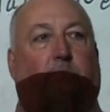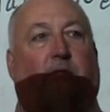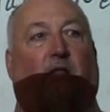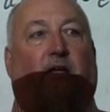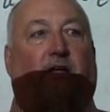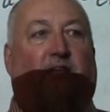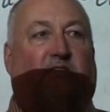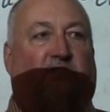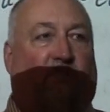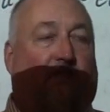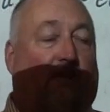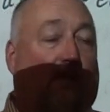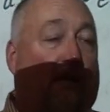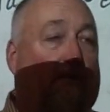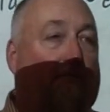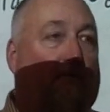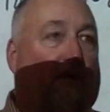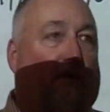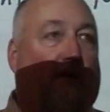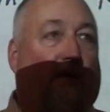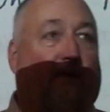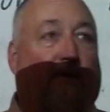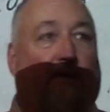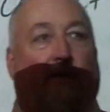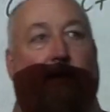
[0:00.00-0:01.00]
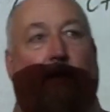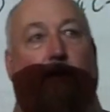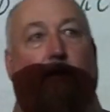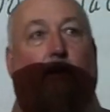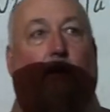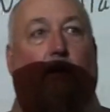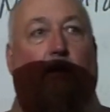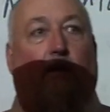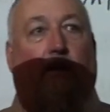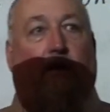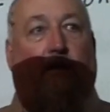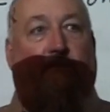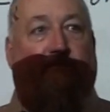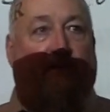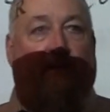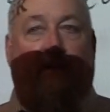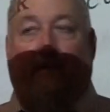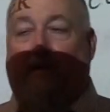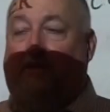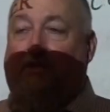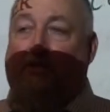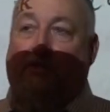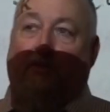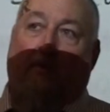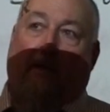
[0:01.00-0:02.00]
playing slug bug, and I haul off and
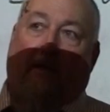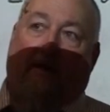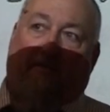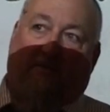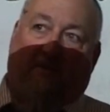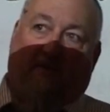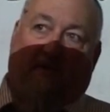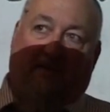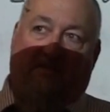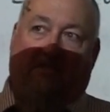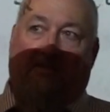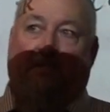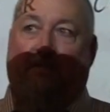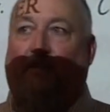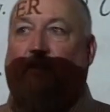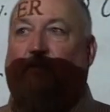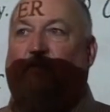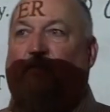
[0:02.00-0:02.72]
hit you after I see